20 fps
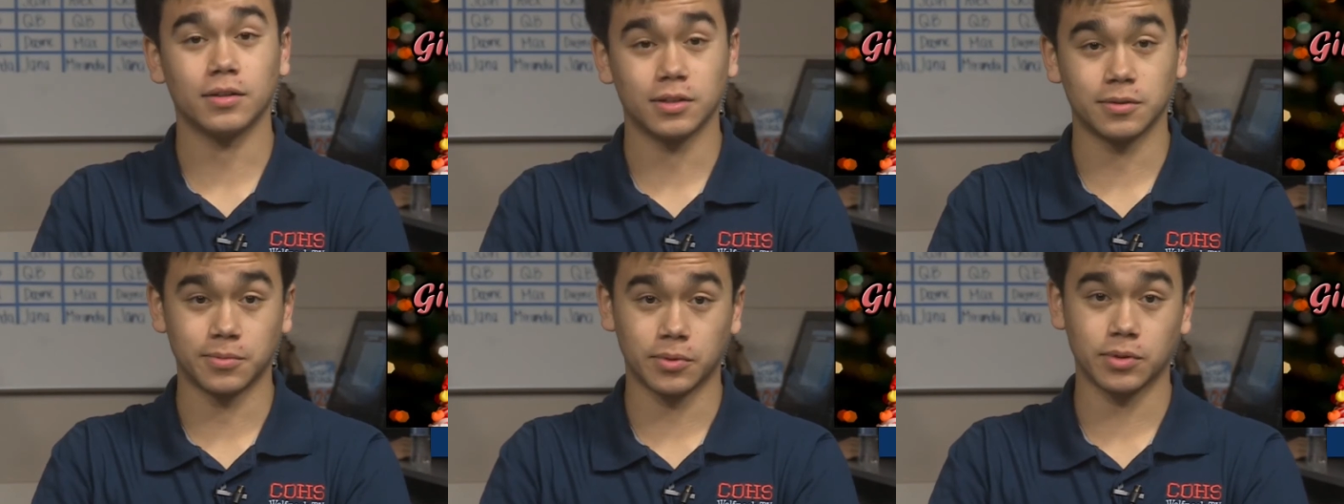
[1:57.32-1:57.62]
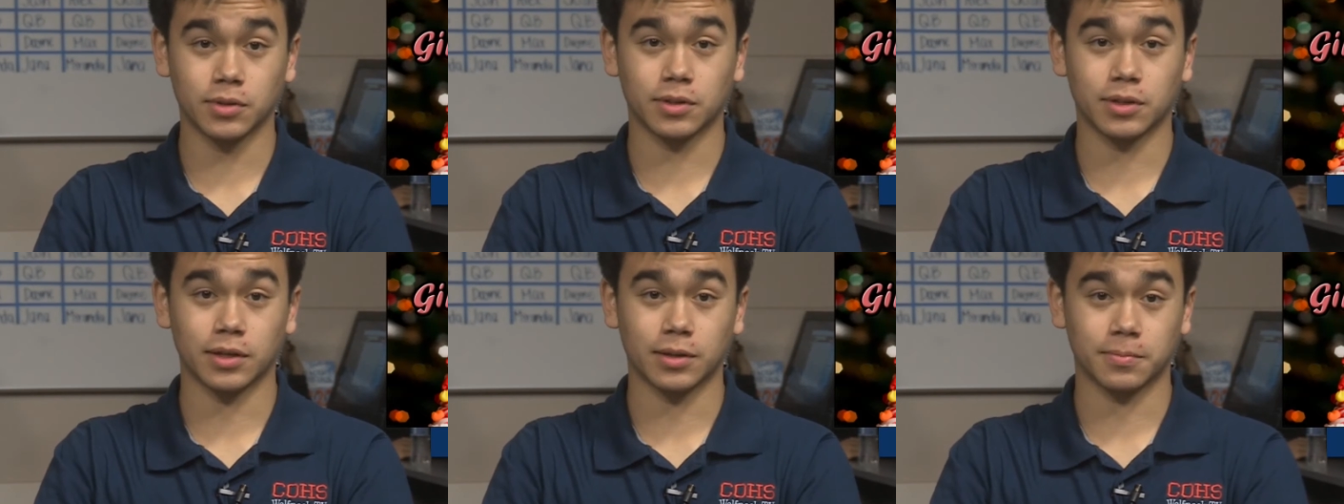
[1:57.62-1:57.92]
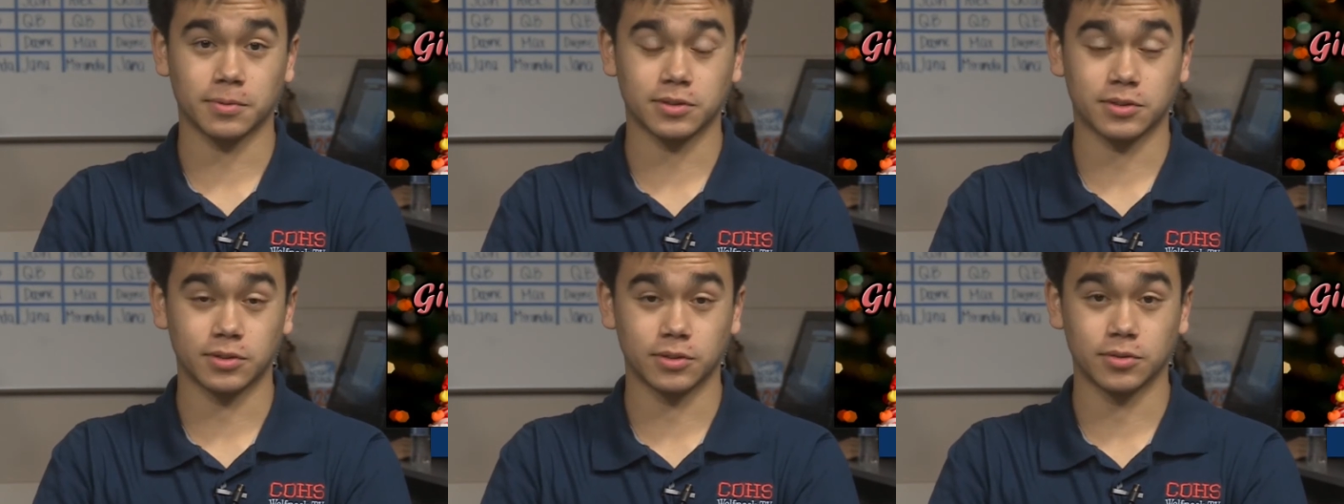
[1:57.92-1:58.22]
in more
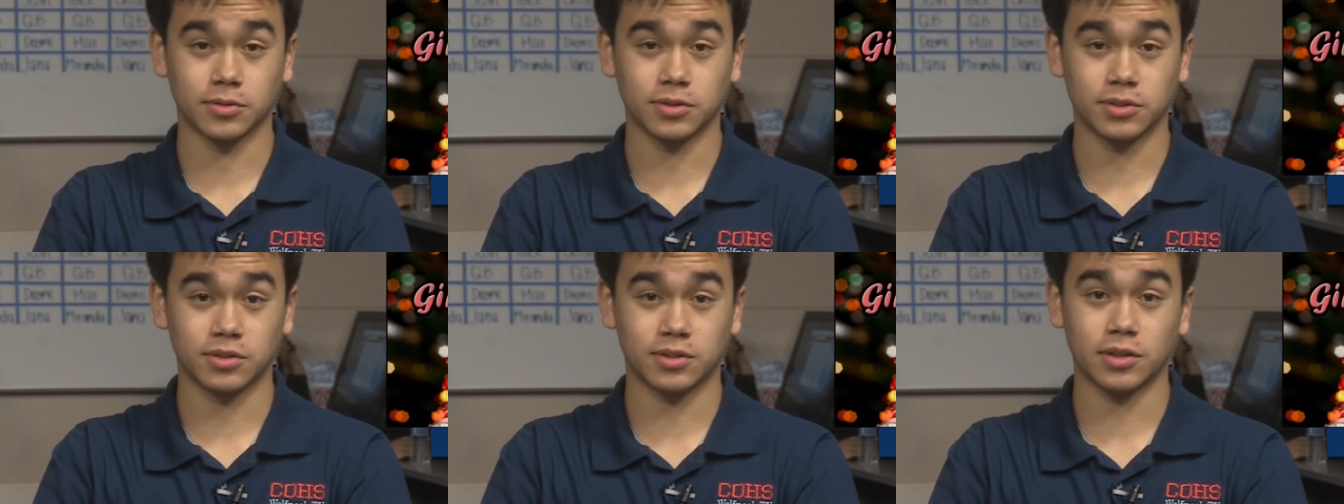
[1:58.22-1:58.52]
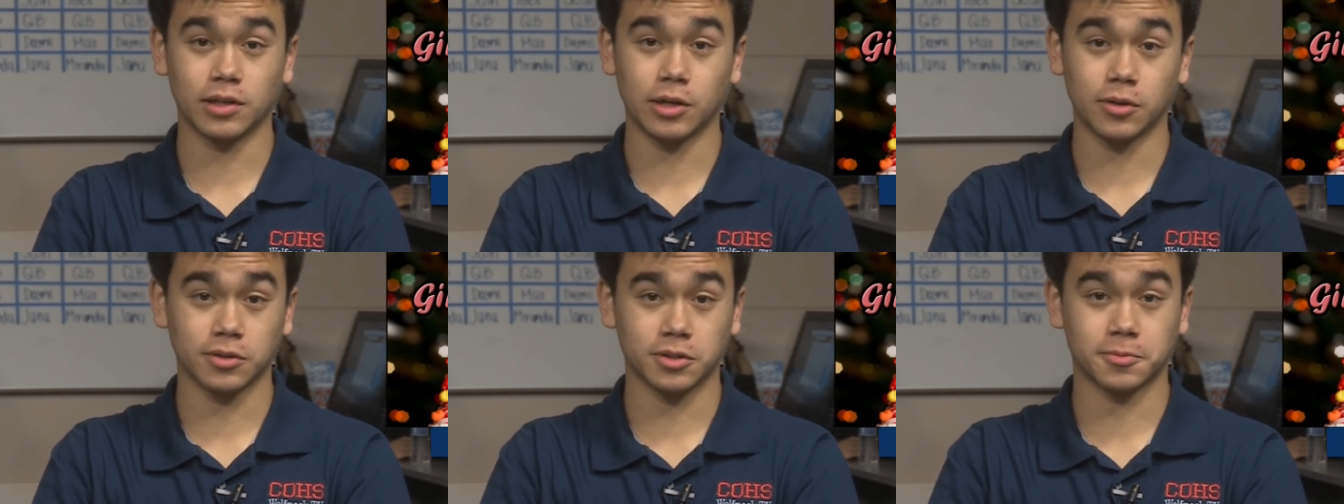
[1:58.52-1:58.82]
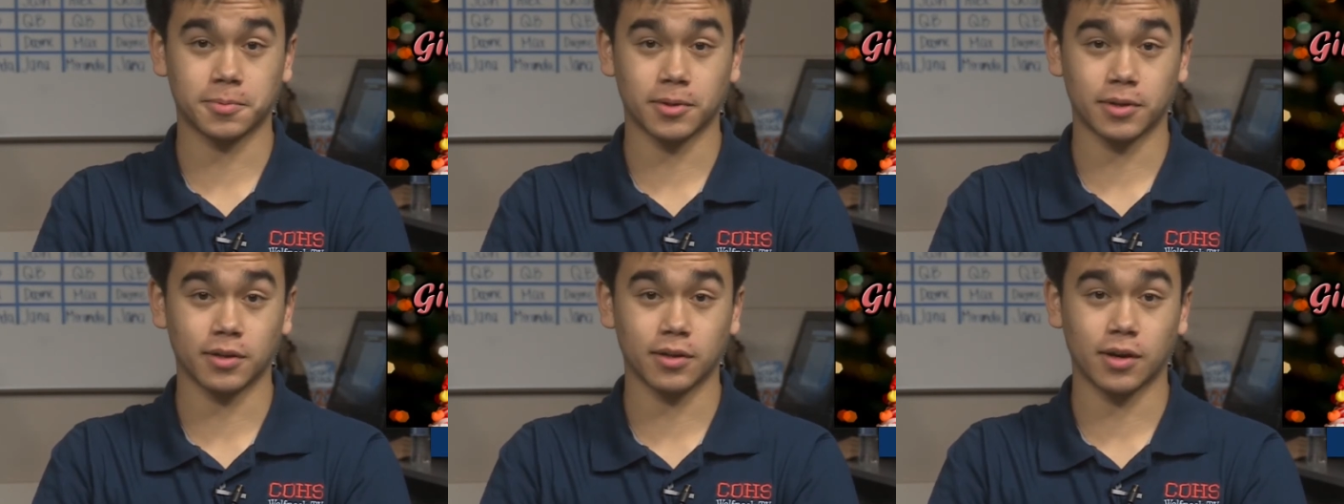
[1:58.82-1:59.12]
campus news, CO is
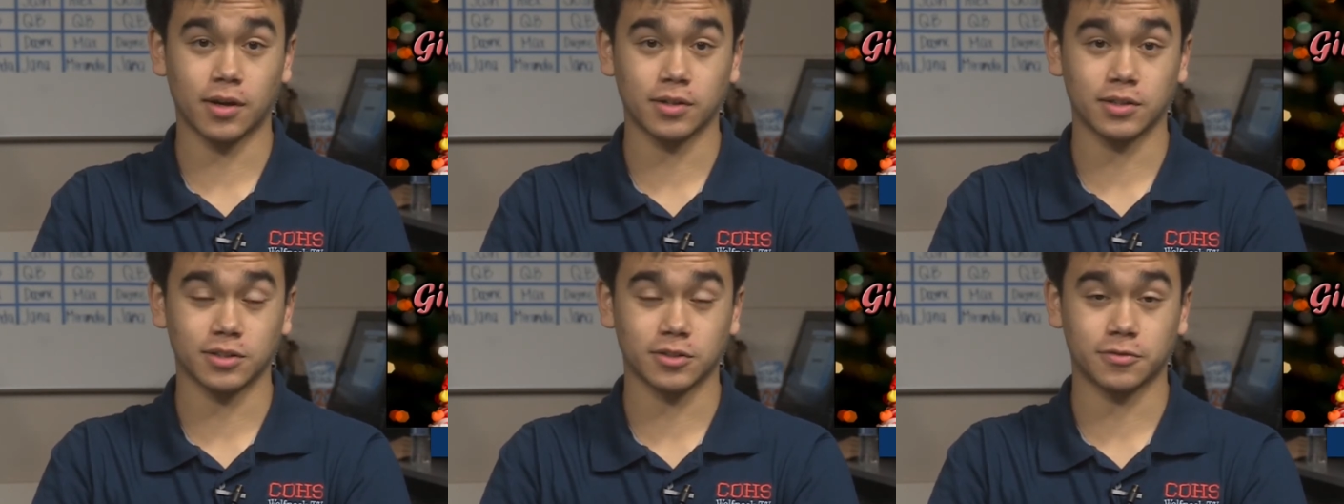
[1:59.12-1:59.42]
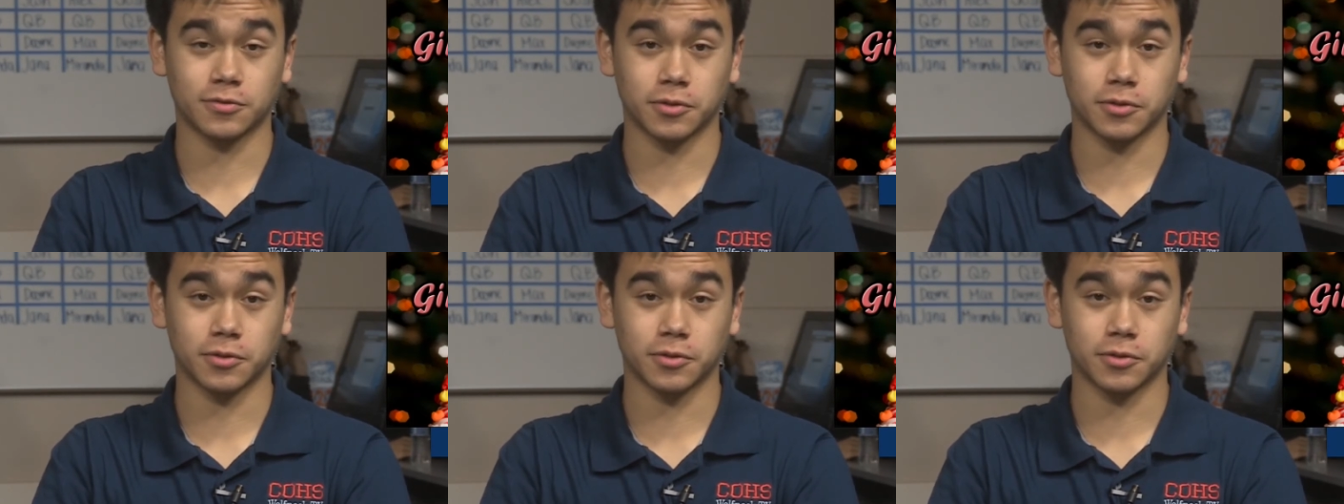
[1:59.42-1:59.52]
putting on its